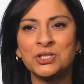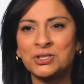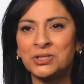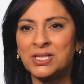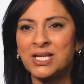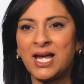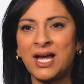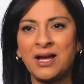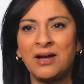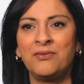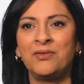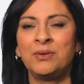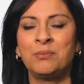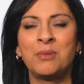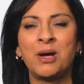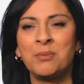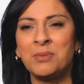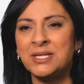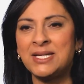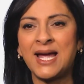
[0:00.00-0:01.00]
to love and
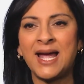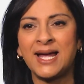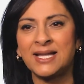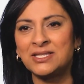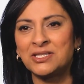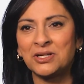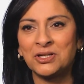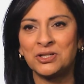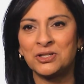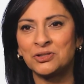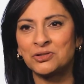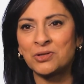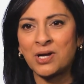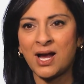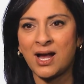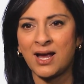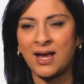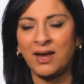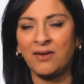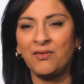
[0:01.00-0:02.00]
mom and dads are going to
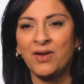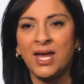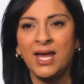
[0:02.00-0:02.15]
drive